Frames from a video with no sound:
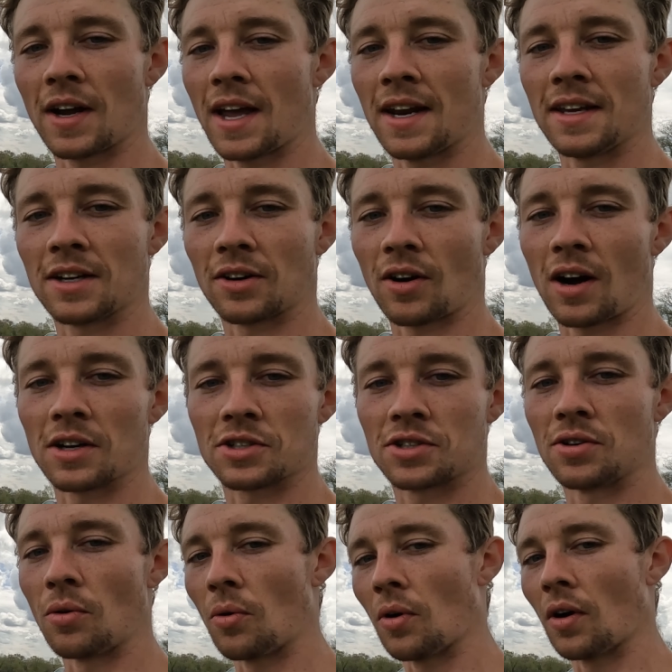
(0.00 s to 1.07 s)
any garage
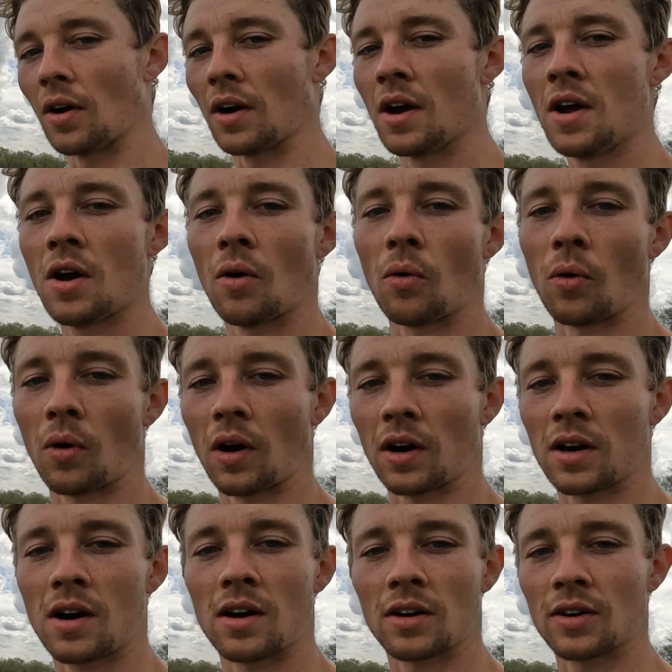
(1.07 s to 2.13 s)
door or
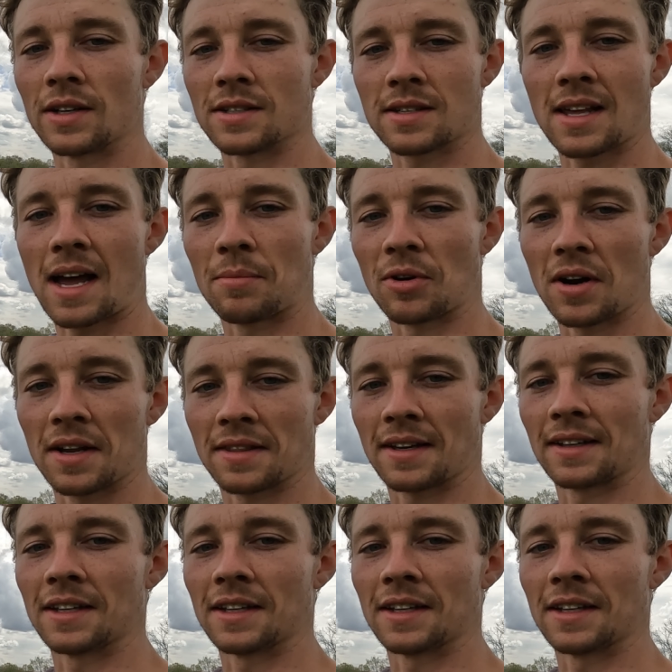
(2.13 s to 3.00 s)
concrete slab or anything.